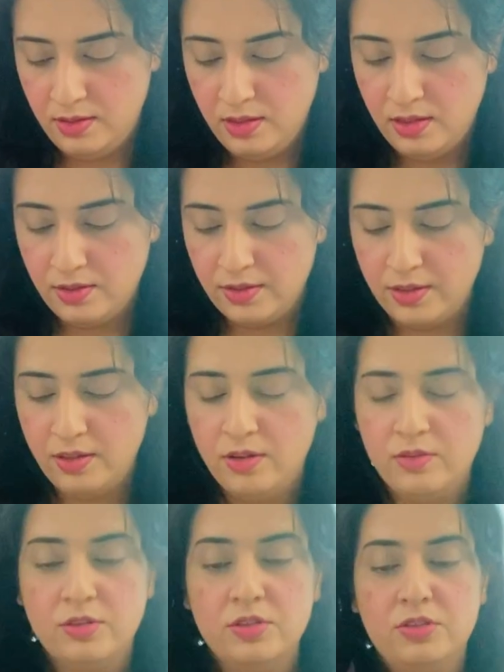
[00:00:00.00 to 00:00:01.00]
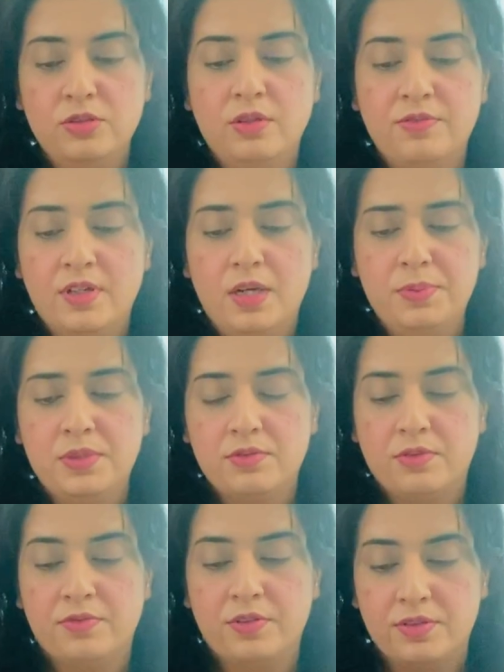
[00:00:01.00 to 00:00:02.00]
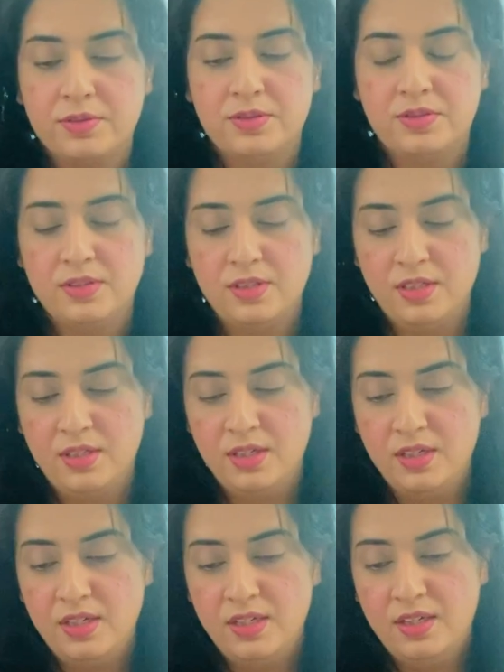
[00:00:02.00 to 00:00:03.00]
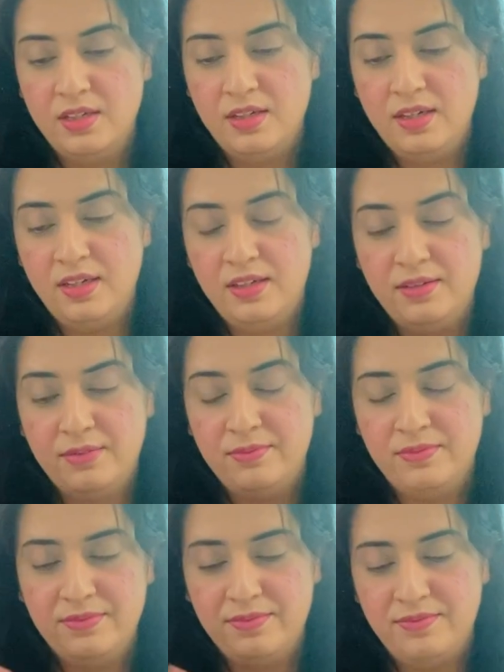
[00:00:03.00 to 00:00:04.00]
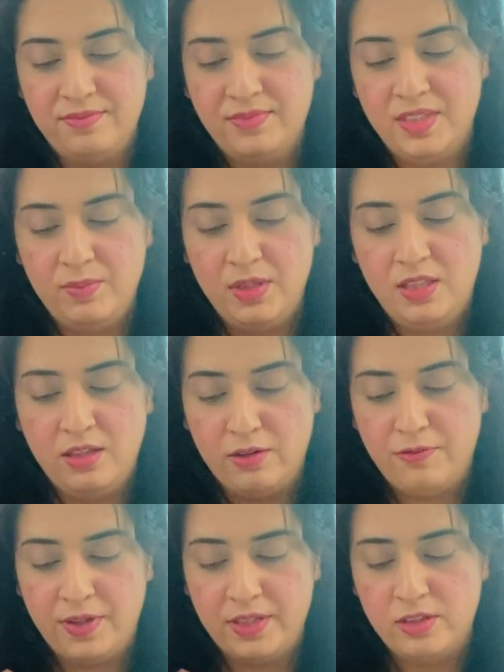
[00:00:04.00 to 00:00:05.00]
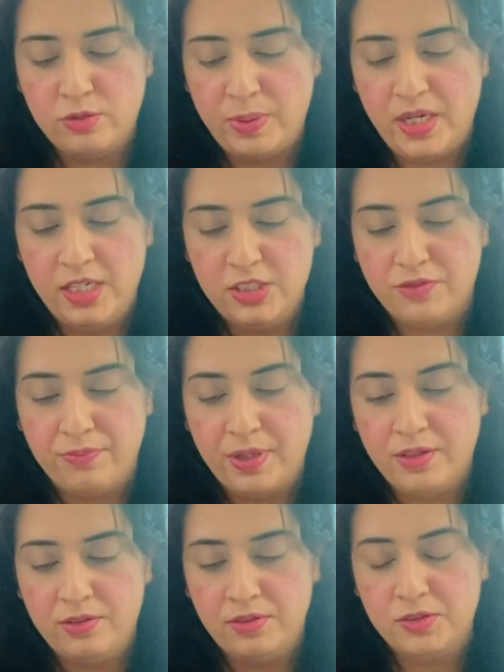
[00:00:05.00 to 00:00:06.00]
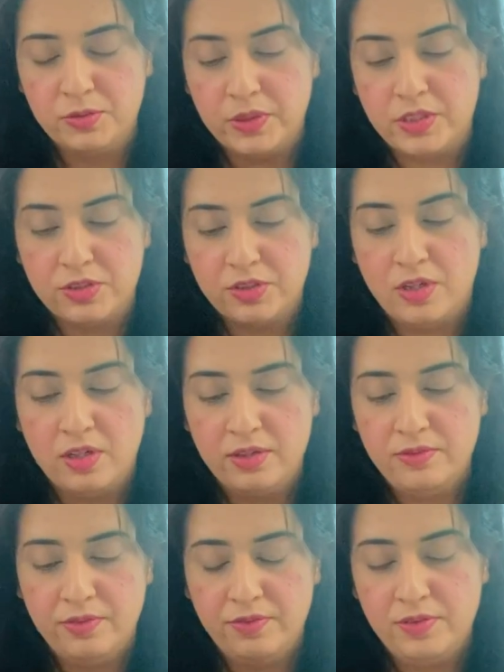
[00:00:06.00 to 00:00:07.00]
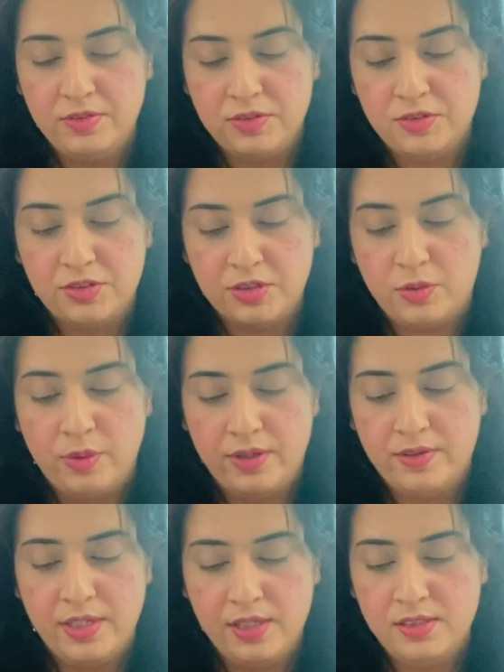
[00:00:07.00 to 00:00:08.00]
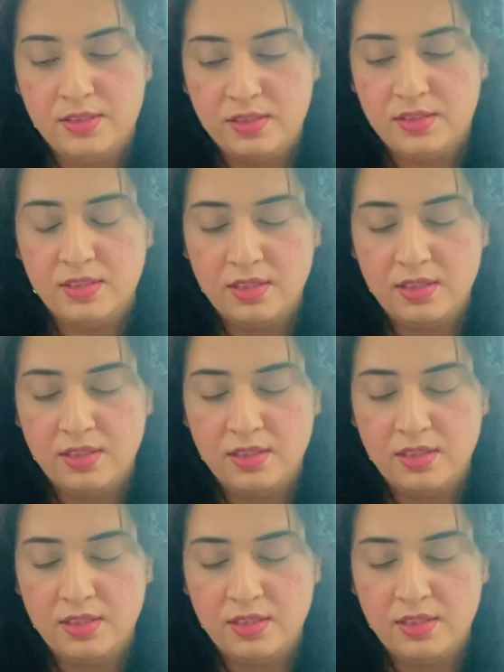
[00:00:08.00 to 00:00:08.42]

There we go, the Two of Cups in reverse. Um, let me clarify this page of Pentacles with the star in reverse. There's Aquarius.